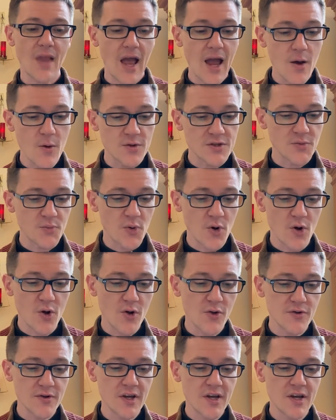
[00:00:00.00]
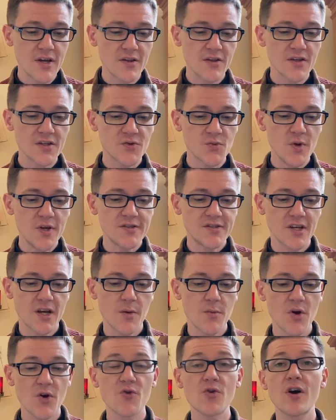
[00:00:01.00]
I was appalled this week to
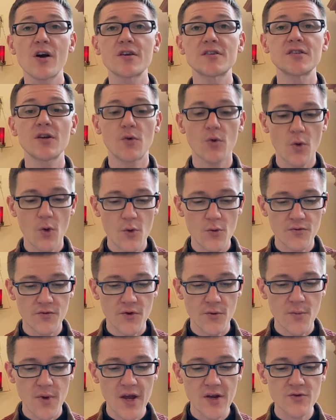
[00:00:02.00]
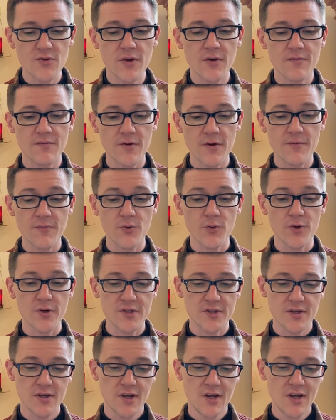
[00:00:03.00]
come across a quote from Hendrik
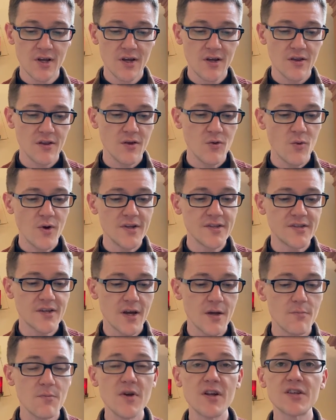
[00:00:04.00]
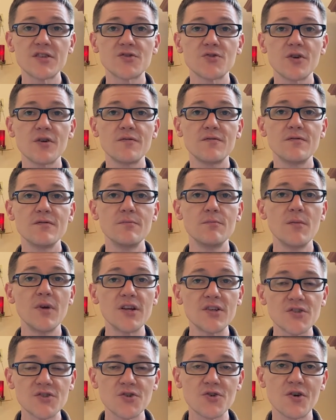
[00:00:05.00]
Verwoerd, the one time
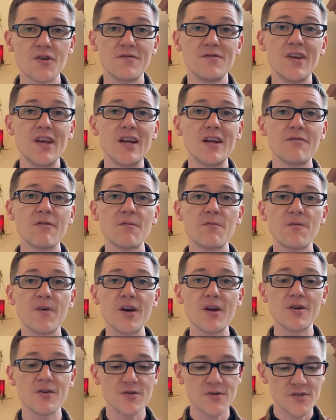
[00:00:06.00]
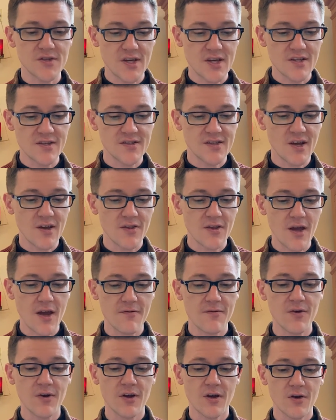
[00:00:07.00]
Minister of Native Affairs in South
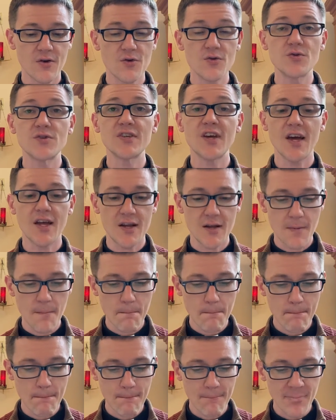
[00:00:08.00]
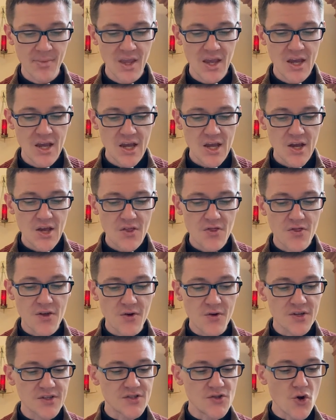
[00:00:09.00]
Africa, who said,
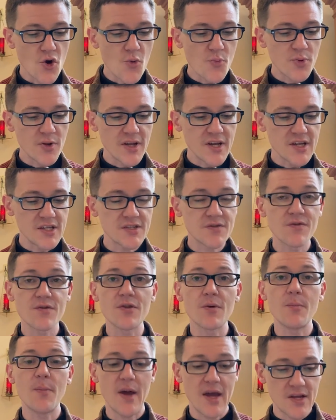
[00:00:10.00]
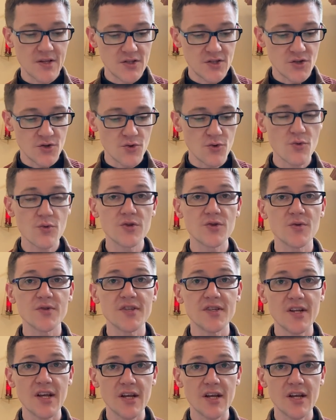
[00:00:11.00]
There is no place for the Bantu, which was a